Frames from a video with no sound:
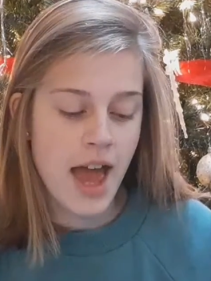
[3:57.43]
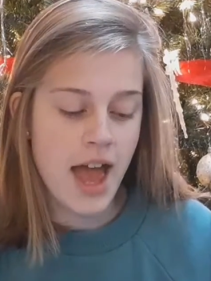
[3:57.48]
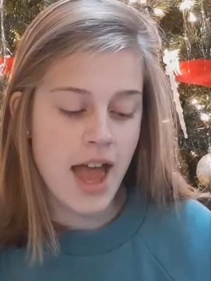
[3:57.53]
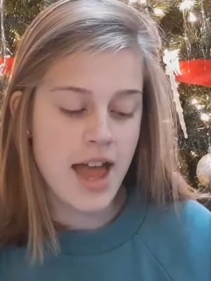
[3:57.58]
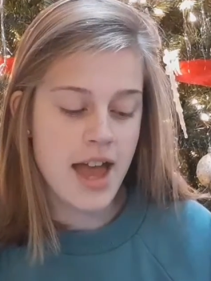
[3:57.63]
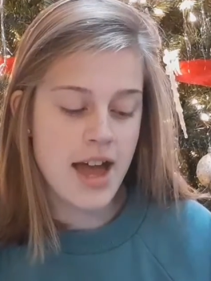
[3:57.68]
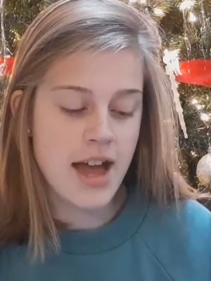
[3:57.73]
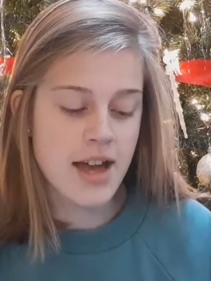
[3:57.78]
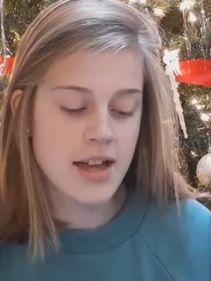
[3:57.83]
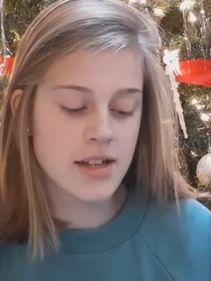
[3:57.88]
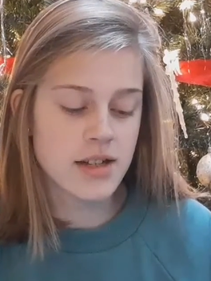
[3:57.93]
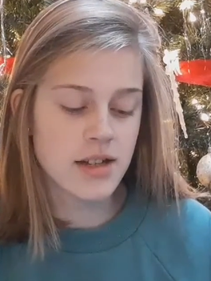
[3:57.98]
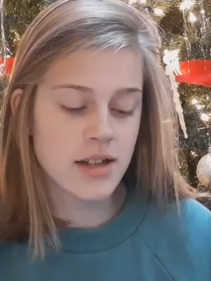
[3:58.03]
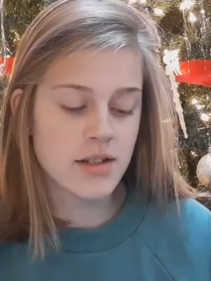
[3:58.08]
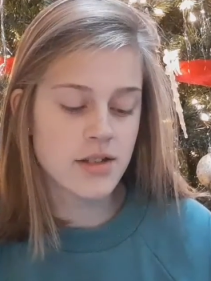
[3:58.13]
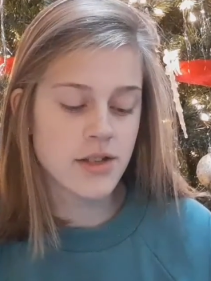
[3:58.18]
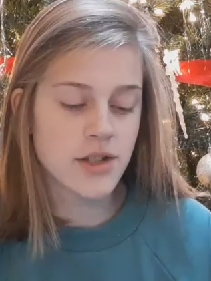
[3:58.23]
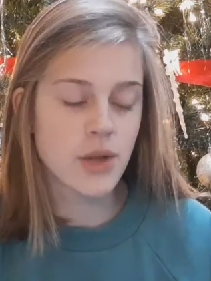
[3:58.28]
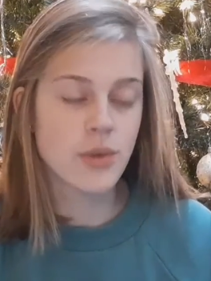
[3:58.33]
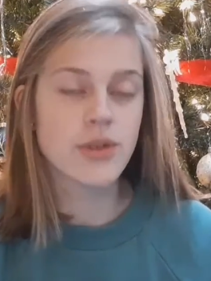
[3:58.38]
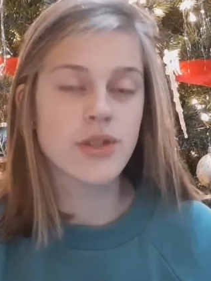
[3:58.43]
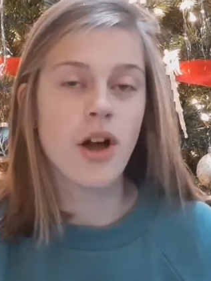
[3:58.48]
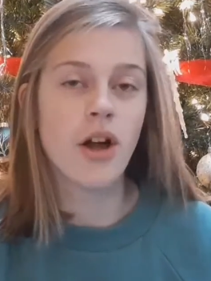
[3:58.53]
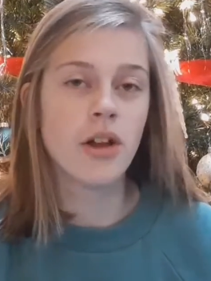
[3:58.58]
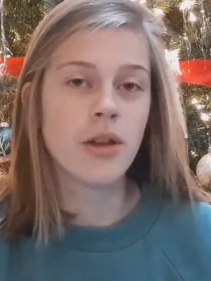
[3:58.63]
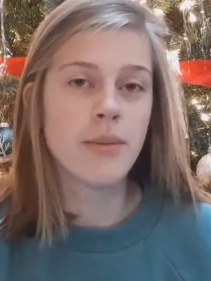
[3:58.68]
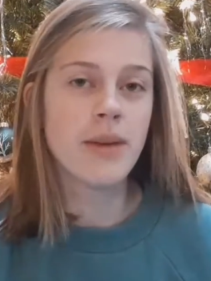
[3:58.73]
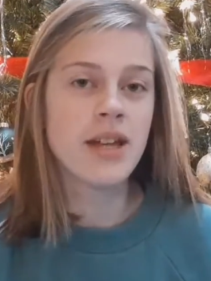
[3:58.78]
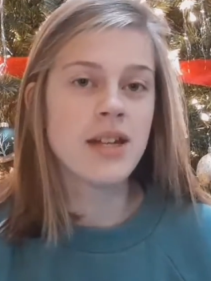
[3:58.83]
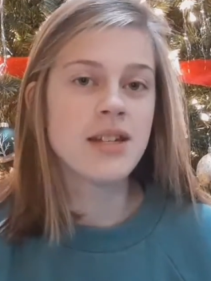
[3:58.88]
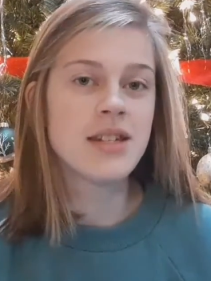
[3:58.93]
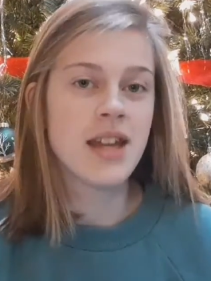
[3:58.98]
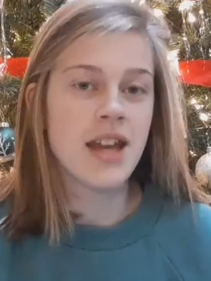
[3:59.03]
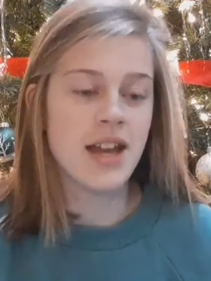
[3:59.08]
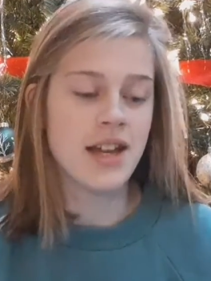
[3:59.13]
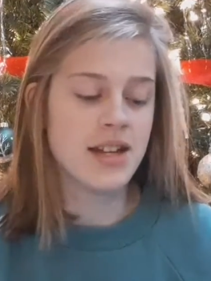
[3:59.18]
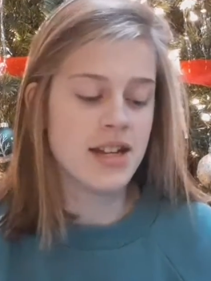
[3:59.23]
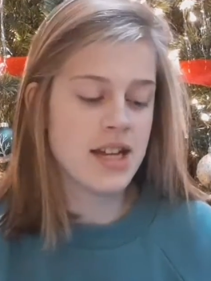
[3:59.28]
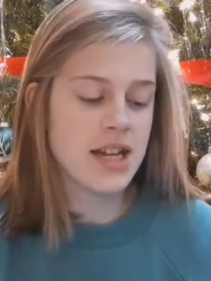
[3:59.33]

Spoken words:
And so Solomon did.